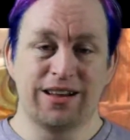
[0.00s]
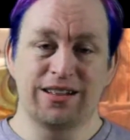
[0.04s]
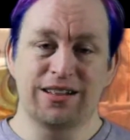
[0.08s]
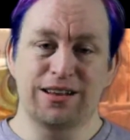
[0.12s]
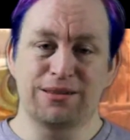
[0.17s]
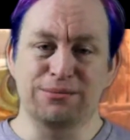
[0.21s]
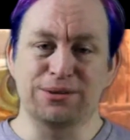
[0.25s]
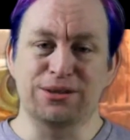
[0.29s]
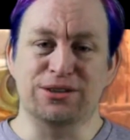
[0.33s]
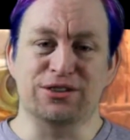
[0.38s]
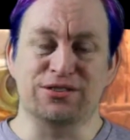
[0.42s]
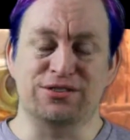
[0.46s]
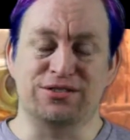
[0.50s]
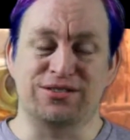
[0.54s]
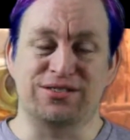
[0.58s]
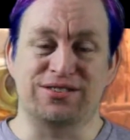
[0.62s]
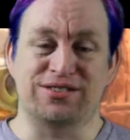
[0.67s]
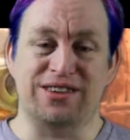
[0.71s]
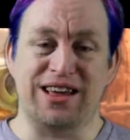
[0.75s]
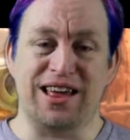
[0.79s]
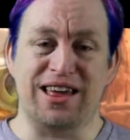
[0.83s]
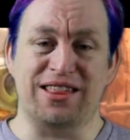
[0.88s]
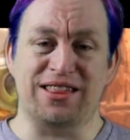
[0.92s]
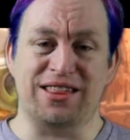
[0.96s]
Let me just
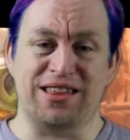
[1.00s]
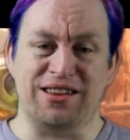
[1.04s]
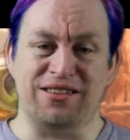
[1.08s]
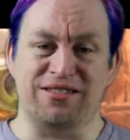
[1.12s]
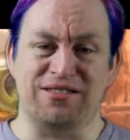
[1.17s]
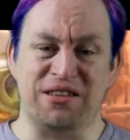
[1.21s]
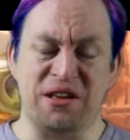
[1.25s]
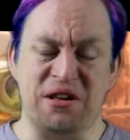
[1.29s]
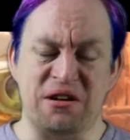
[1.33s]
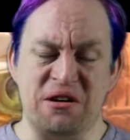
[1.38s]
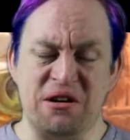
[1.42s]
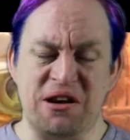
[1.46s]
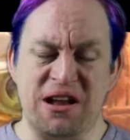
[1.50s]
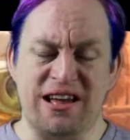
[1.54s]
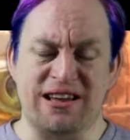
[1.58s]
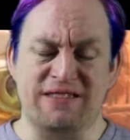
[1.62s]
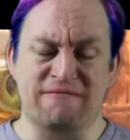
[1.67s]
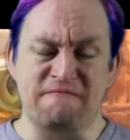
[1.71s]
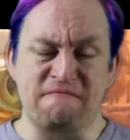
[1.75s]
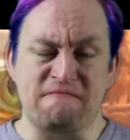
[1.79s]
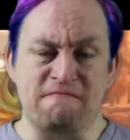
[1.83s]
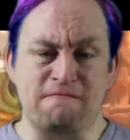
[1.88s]
say this, Internet.